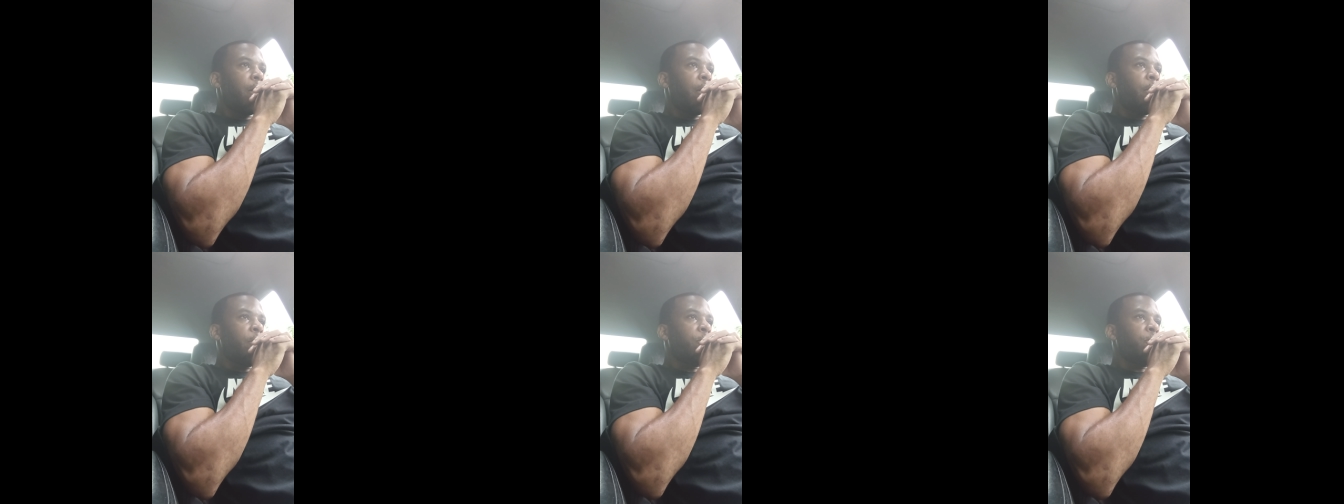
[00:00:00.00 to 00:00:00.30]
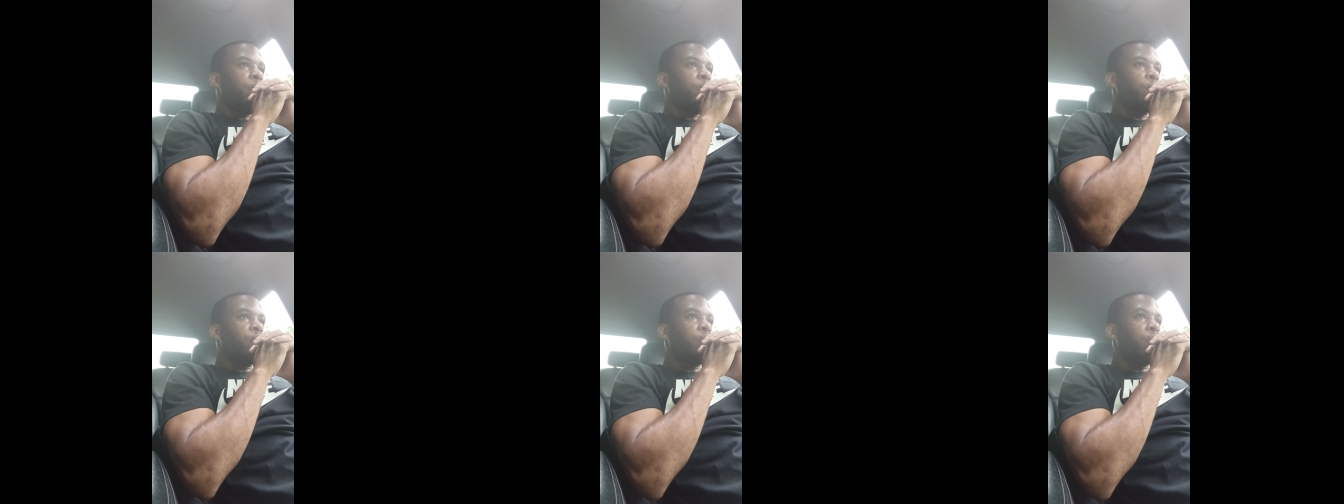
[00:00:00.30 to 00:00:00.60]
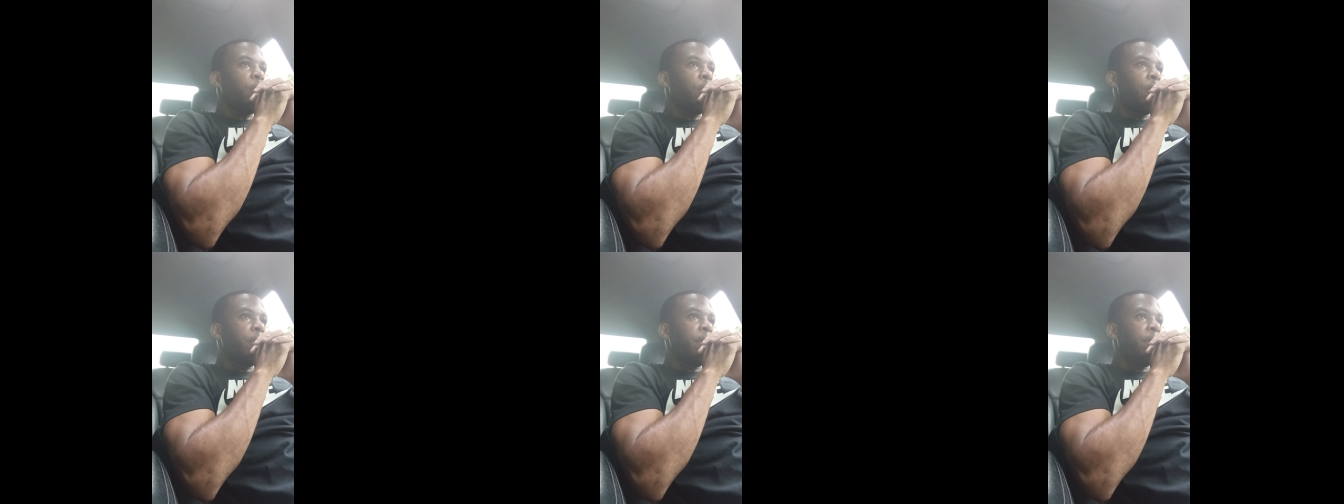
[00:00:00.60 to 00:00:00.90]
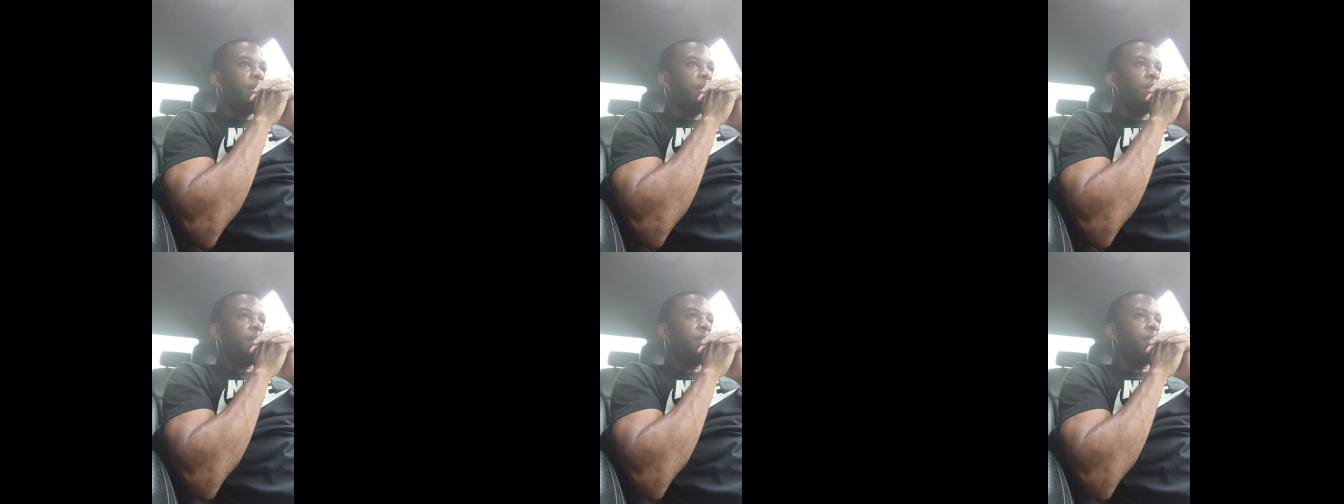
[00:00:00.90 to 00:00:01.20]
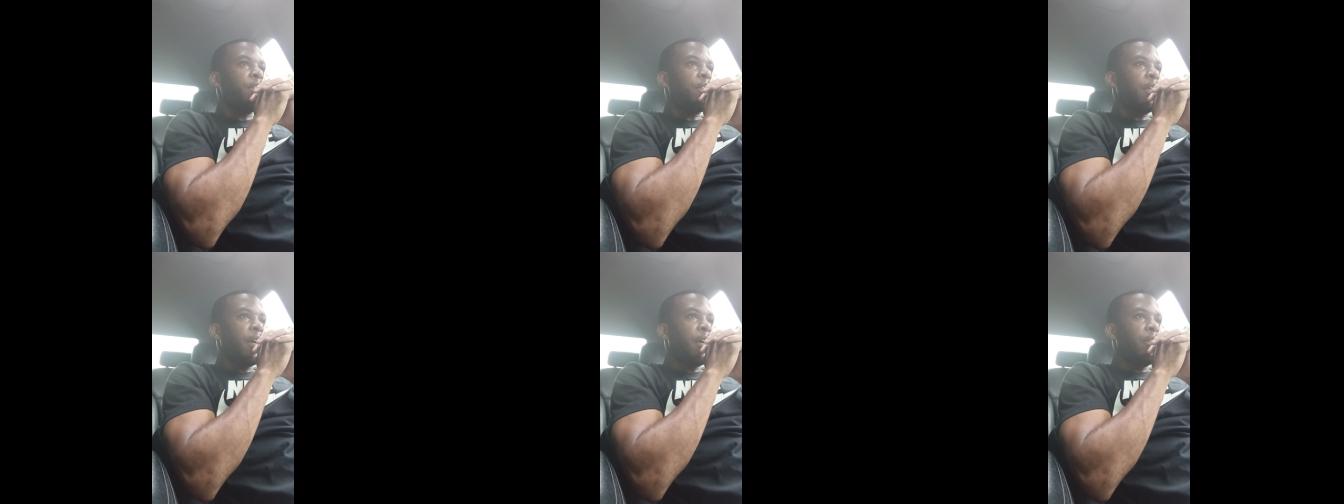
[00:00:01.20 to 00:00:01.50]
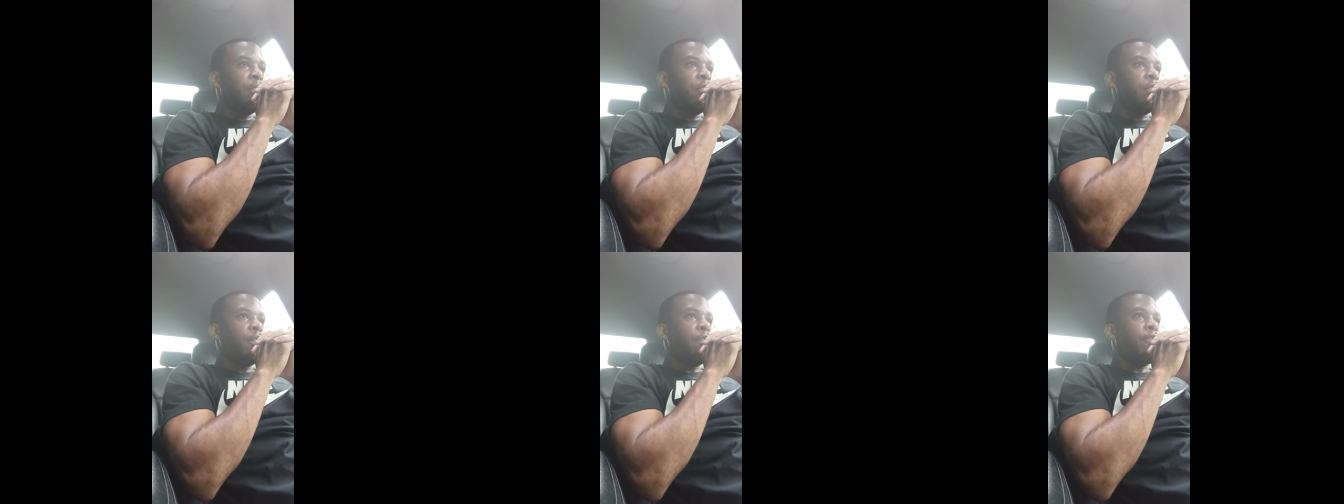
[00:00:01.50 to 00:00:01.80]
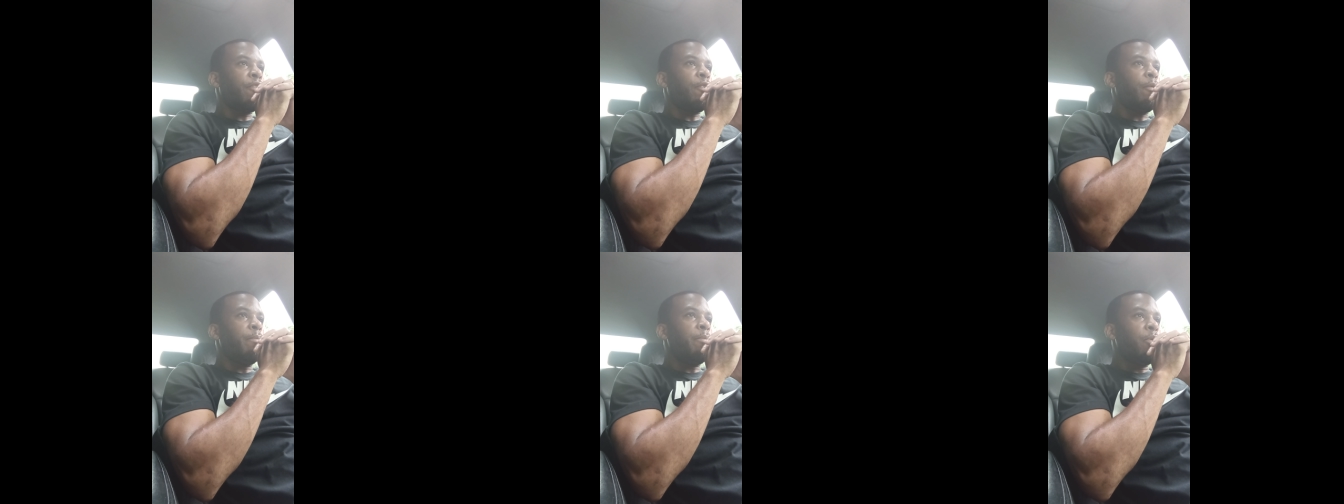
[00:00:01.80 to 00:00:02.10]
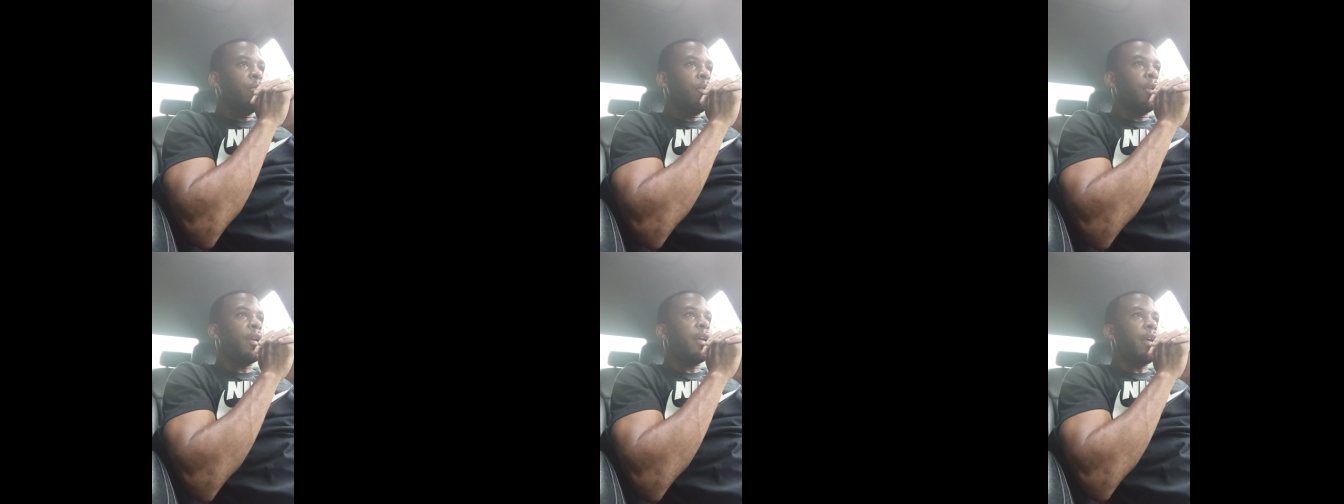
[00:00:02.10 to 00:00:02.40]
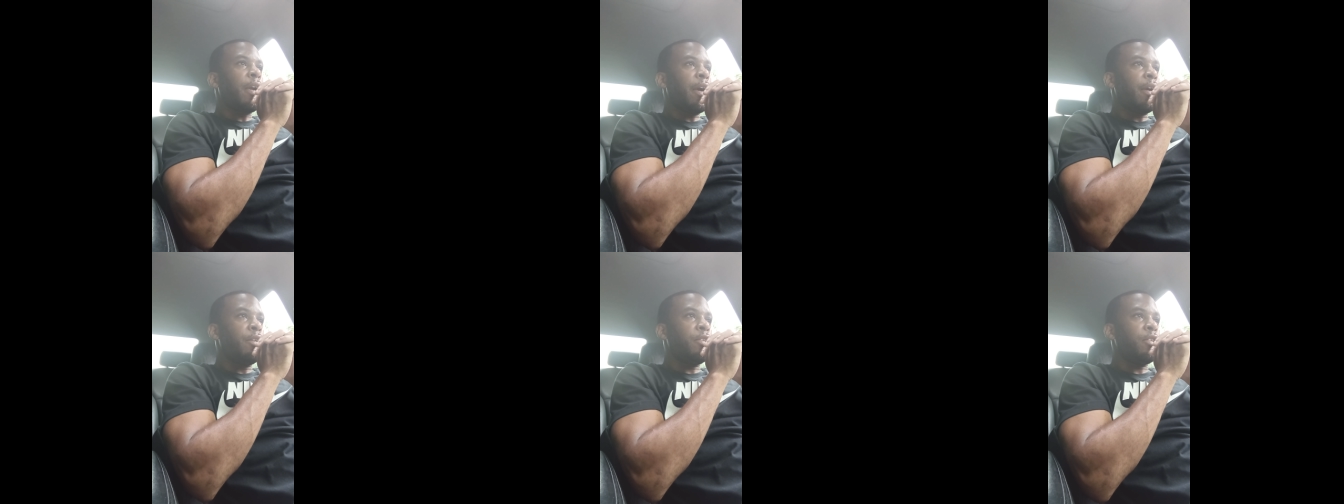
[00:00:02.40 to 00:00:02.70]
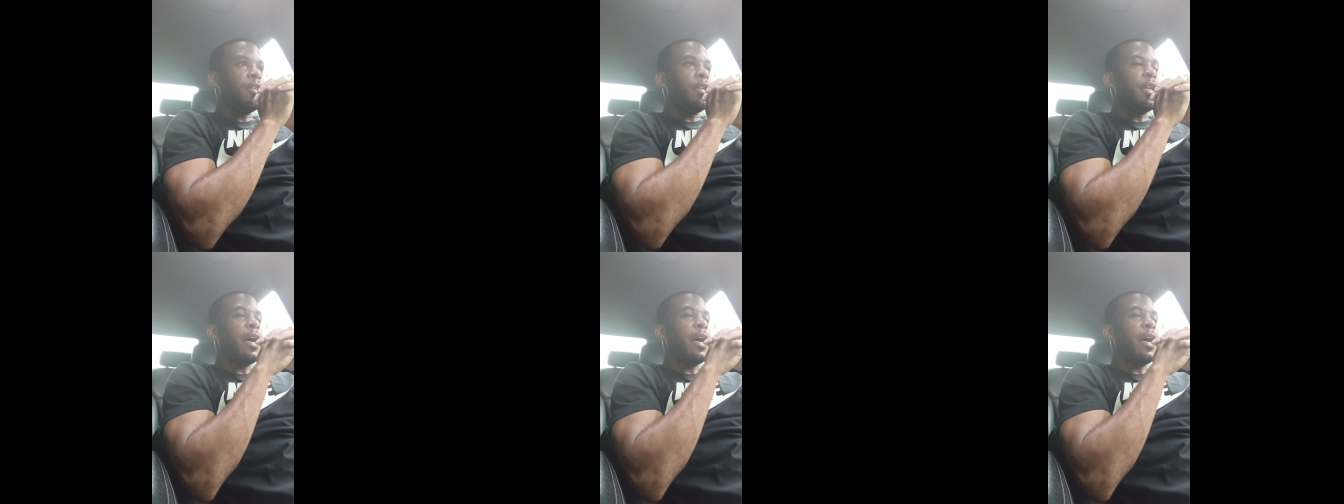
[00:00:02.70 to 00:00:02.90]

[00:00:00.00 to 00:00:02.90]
a certain standard of communication